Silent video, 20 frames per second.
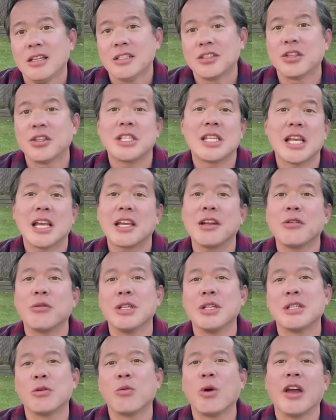So the second
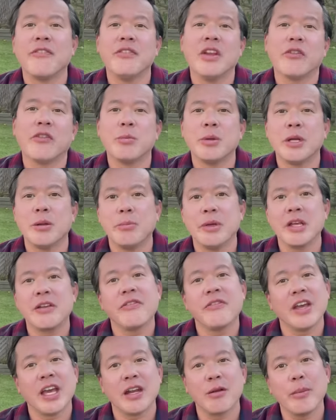reason why I've never been a big
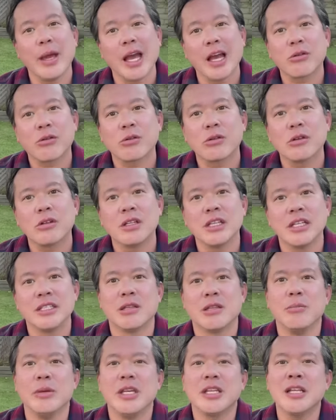fan of mackerel is
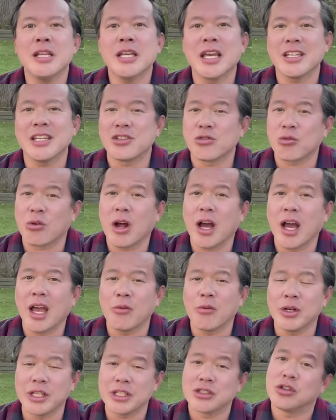the meat can get
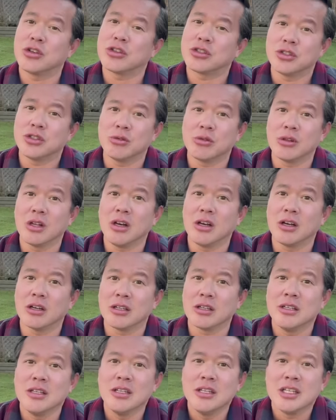dry when it's cooked too
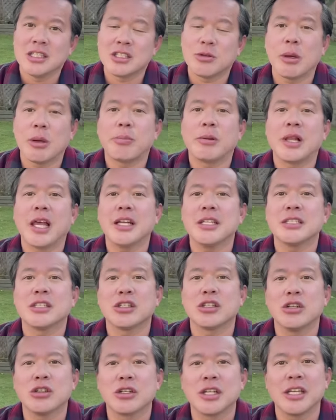long. So my plan is
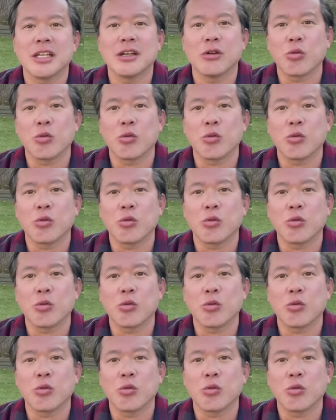to cook it at a